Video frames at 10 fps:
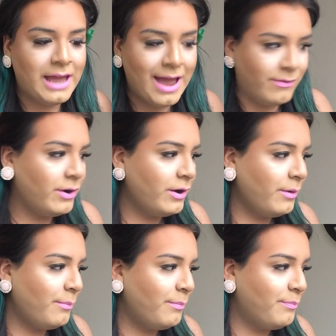
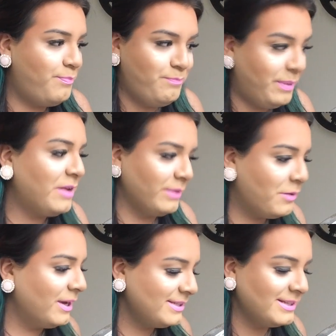ever been
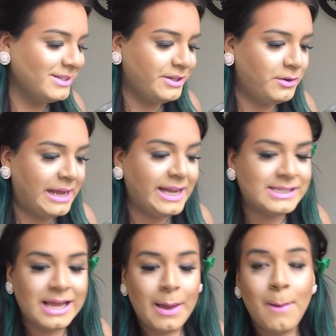requested to do, and it's